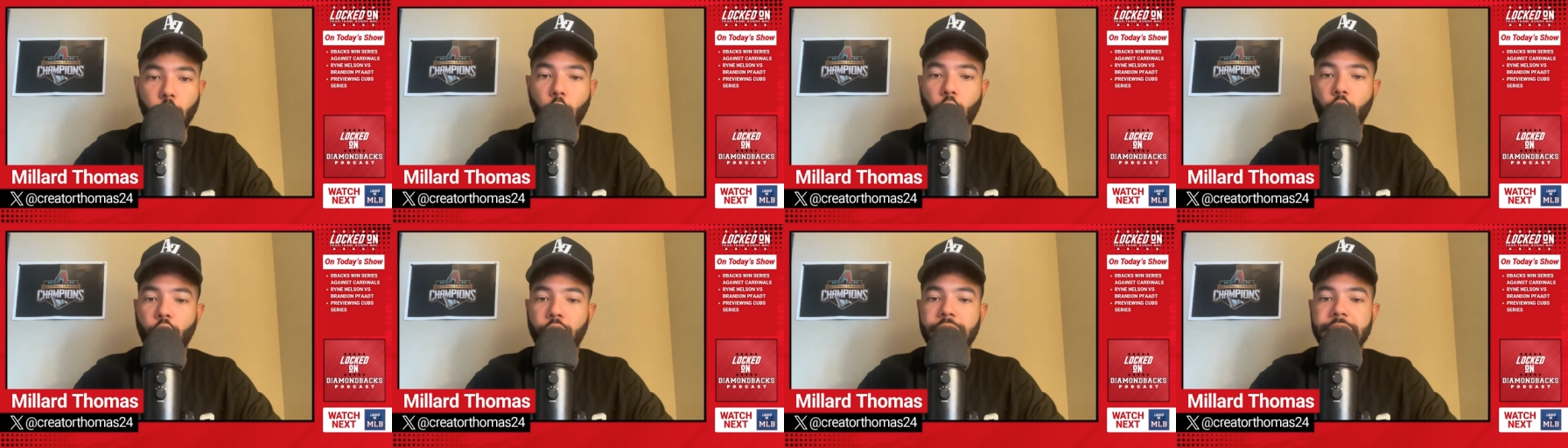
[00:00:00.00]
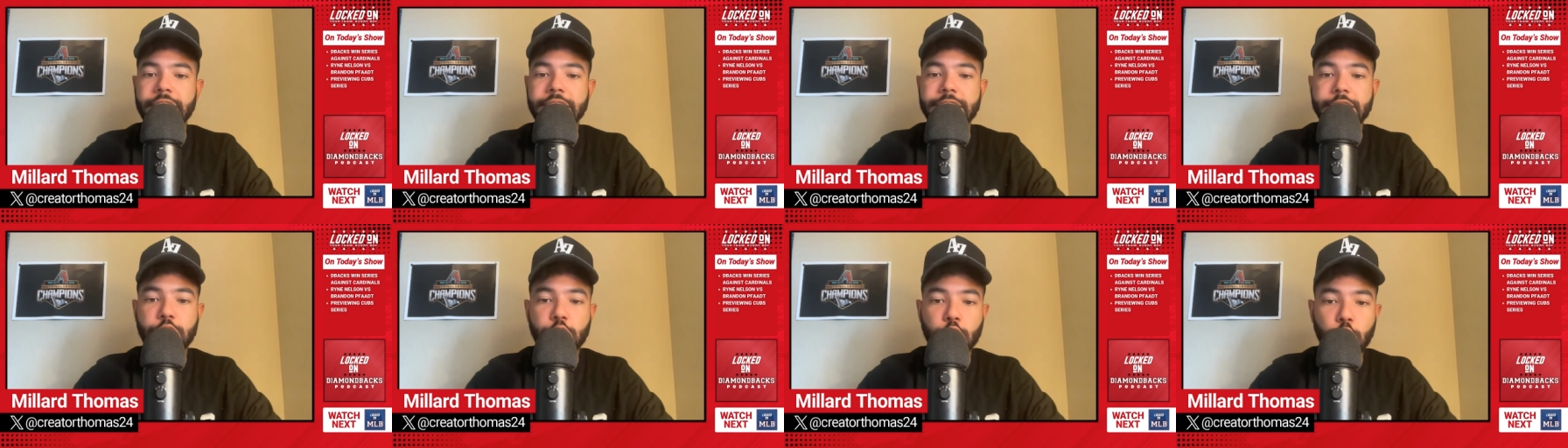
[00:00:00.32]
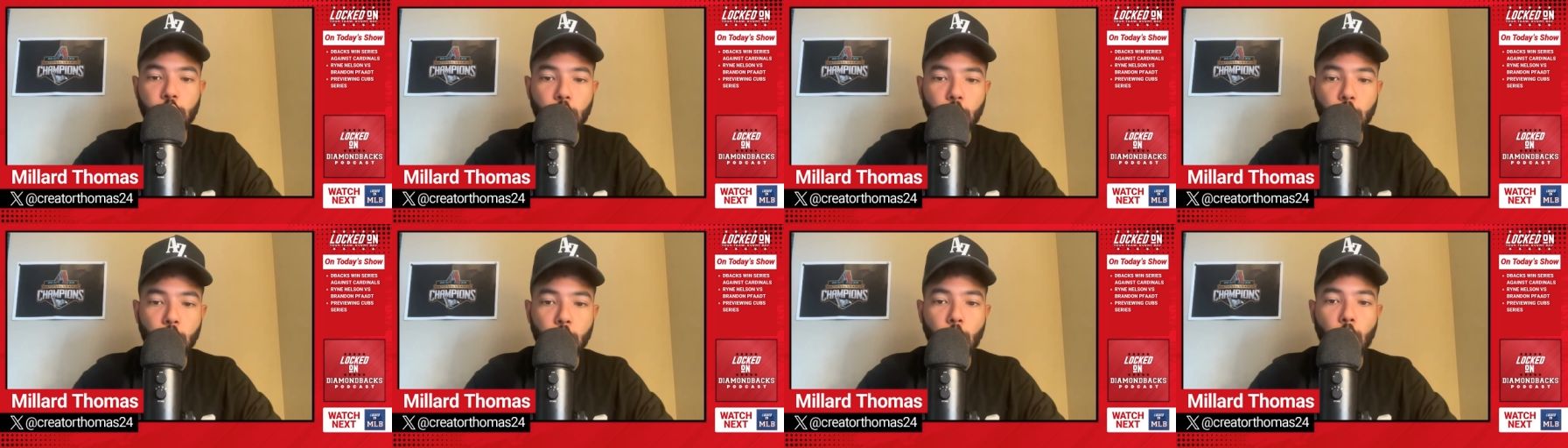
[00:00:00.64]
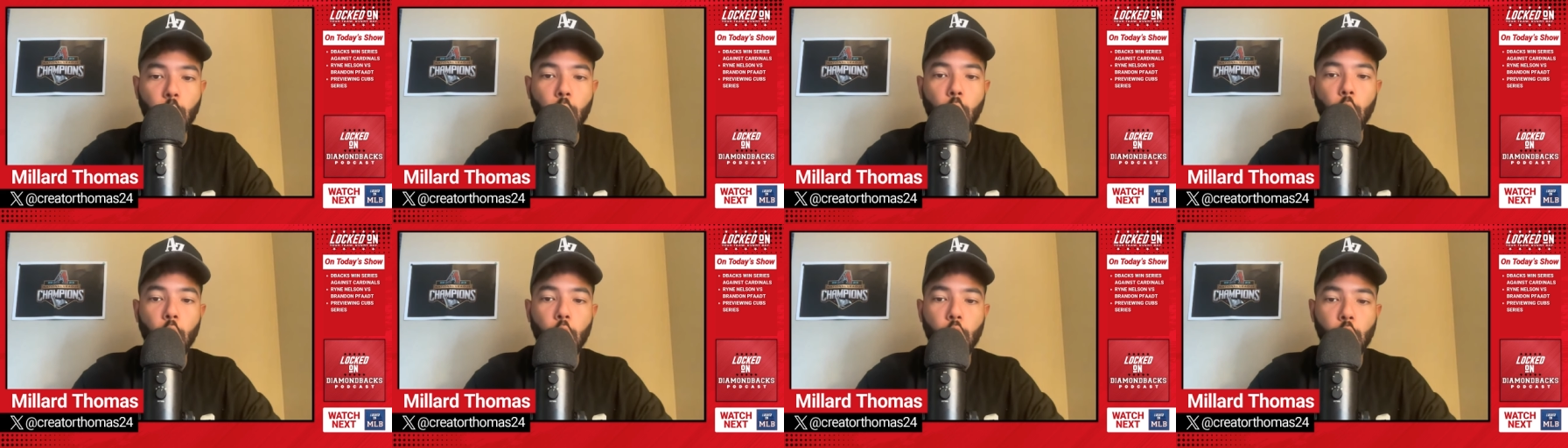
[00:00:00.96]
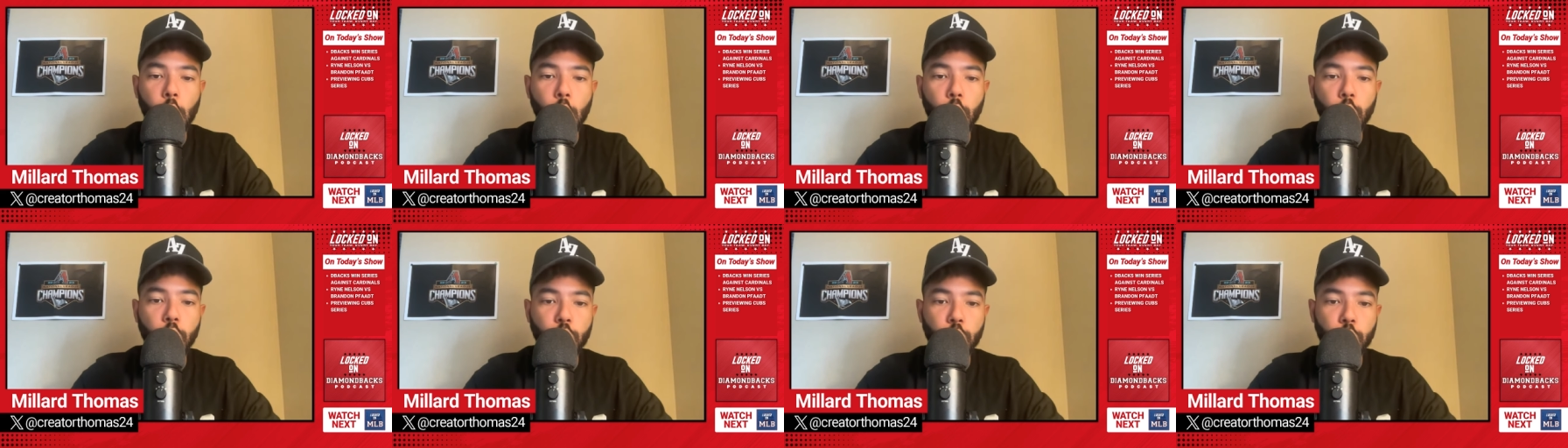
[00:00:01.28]
are his two
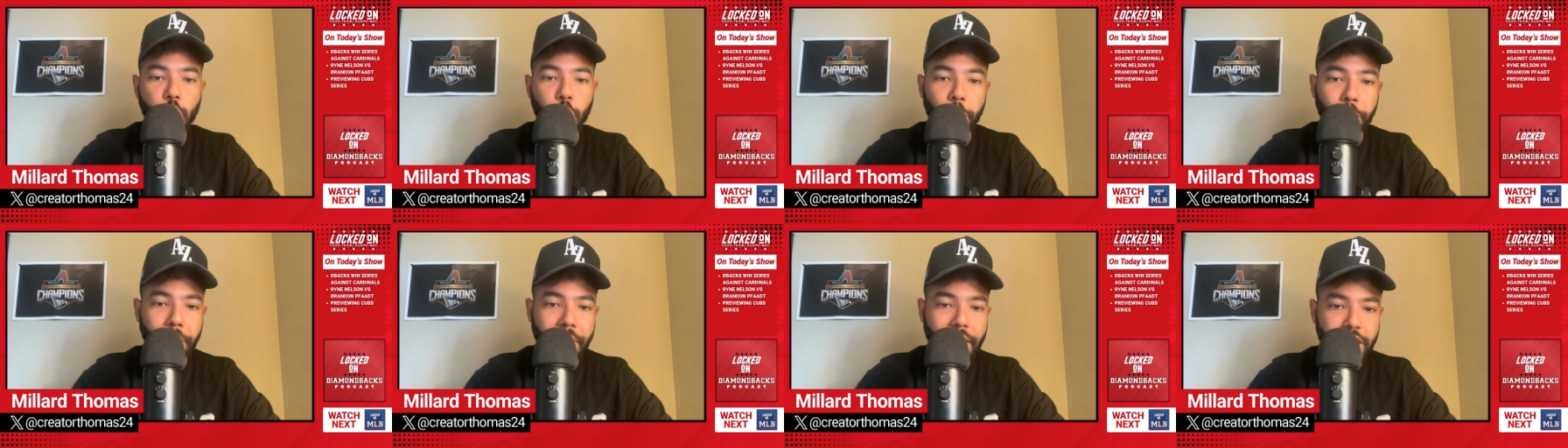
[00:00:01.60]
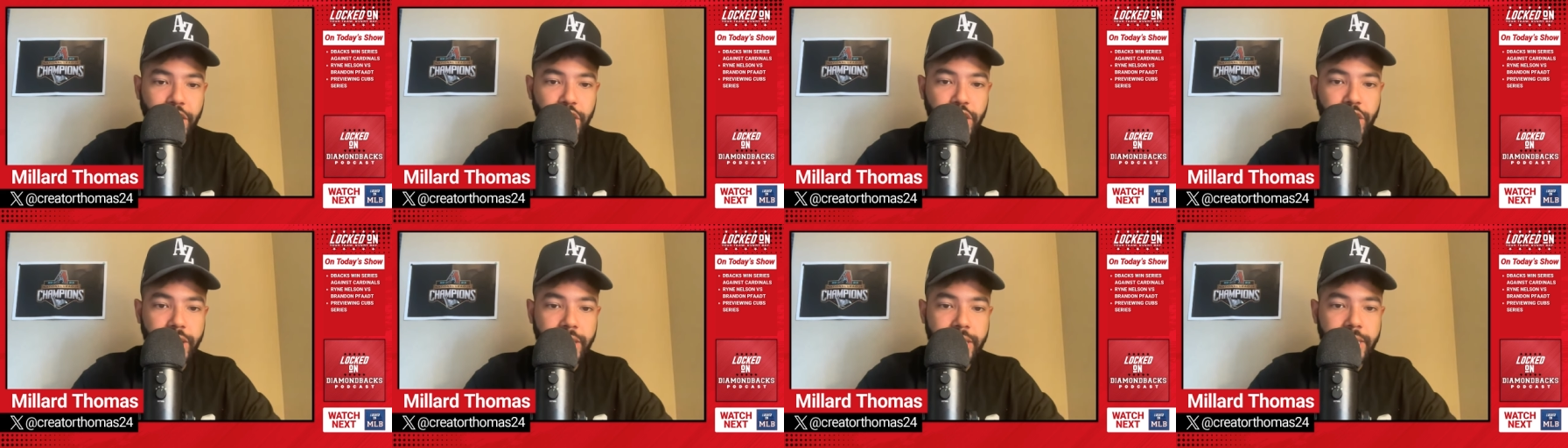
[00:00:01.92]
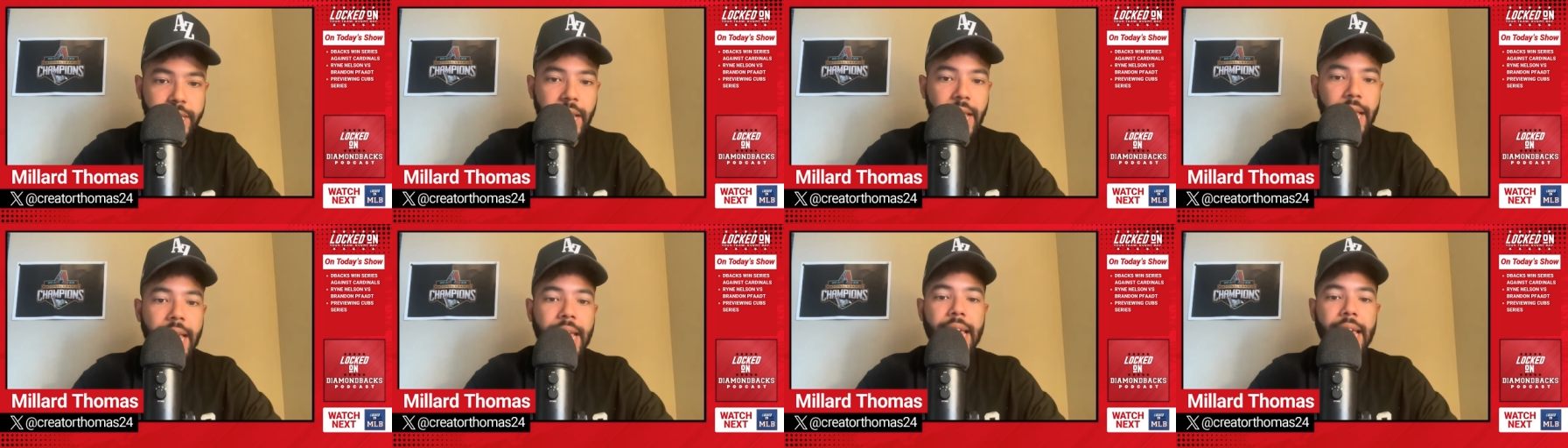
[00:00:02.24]
go-to pitches.